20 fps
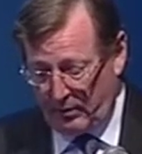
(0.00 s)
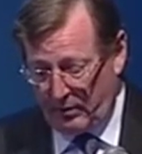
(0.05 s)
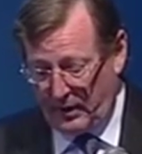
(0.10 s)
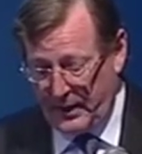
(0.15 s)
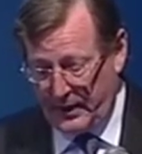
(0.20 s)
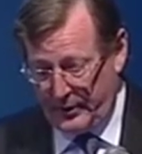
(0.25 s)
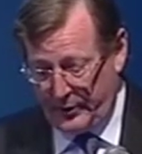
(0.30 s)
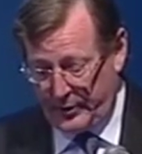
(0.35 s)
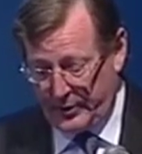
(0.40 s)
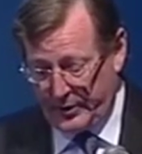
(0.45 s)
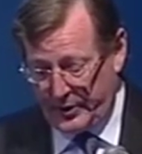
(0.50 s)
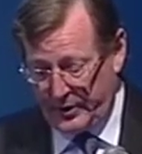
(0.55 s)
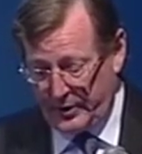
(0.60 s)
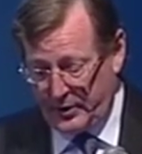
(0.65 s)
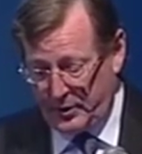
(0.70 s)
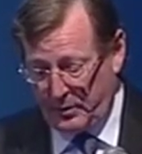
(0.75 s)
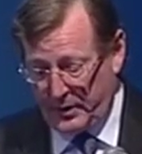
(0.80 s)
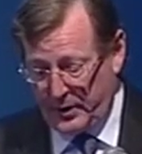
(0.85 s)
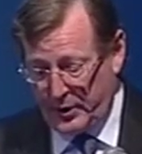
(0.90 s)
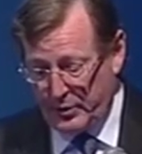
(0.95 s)
agreeing to a
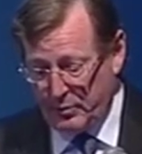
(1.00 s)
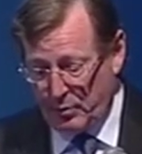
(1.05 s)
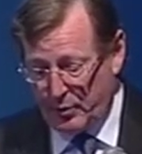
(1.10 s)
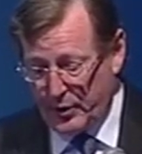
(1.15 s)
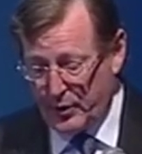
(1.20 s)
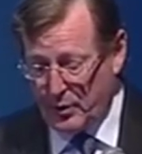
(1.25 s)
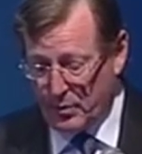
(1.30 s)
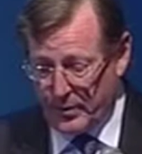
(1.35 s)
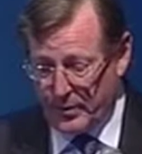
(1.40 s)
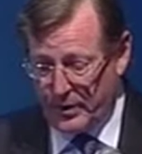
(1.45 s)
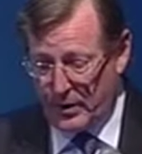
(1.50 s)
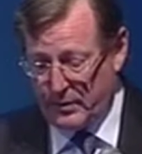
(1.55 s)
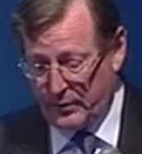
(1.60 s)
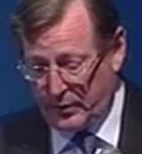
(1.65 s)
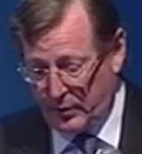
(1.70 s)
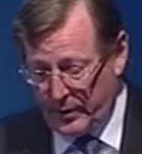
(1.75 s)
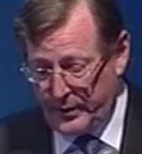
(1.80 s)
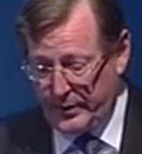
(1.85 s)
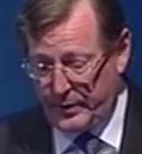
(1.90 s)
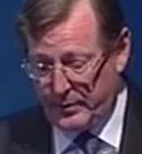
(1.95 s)
situation where you were
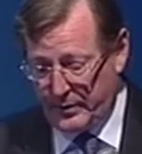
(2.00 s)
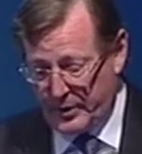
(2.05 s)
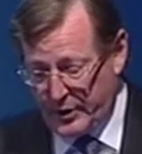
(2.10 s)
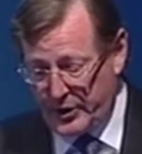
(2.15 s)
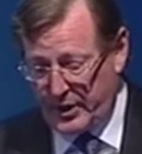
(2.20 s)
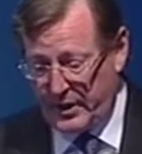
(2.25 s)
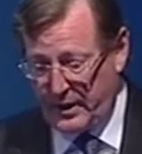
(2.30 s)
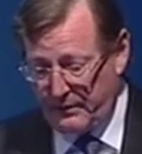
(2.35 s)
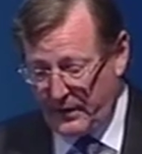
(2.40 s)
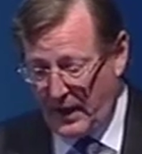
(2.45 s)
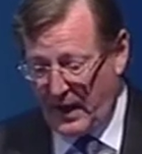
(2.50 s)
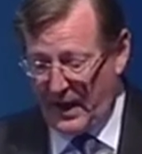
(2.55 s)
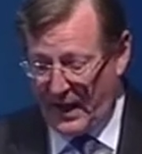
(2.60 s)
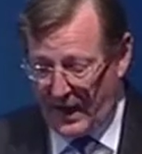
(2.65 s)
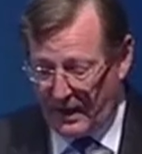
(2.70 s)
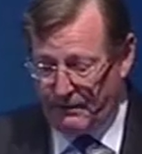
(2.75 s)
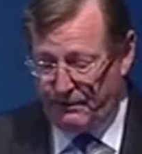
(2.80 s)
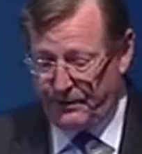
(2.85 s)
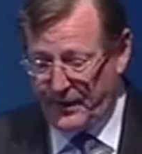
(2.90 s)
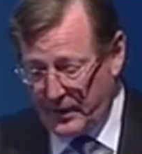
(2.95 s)
not going to achieve
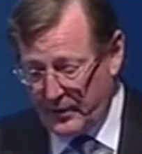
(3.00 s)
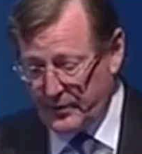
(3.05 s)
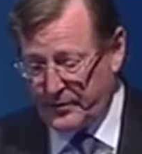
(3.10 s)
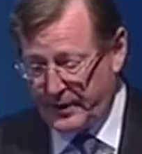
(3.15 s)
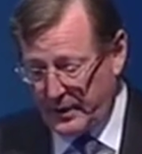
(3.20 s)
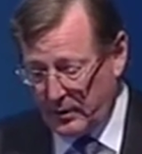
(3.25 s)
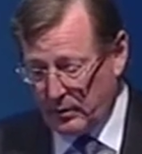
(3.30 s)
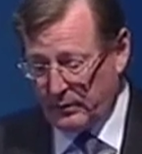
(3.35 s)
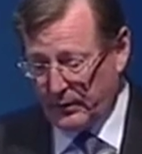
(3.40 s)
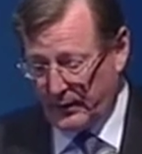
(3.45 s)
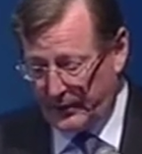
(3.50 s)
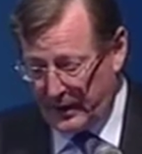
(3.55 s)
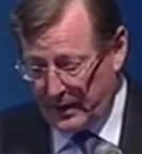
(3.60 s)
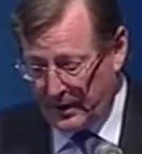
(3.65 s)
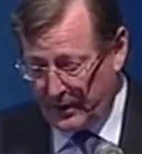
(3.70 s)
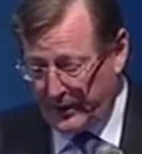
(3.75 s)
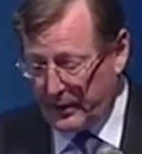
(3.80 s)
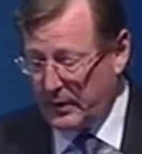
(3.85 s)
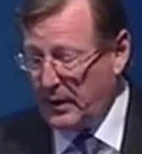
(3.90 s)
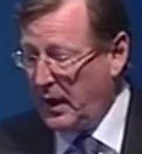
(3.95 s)
a victory over
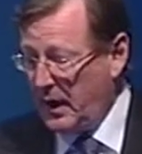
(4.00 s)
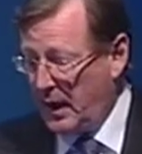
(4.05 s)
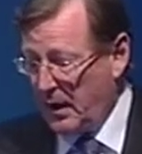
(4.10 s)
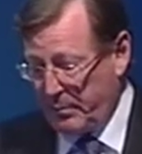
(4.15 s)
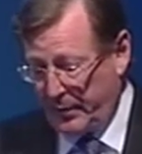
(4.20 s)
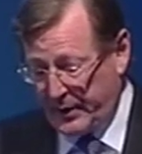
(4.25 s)
the other,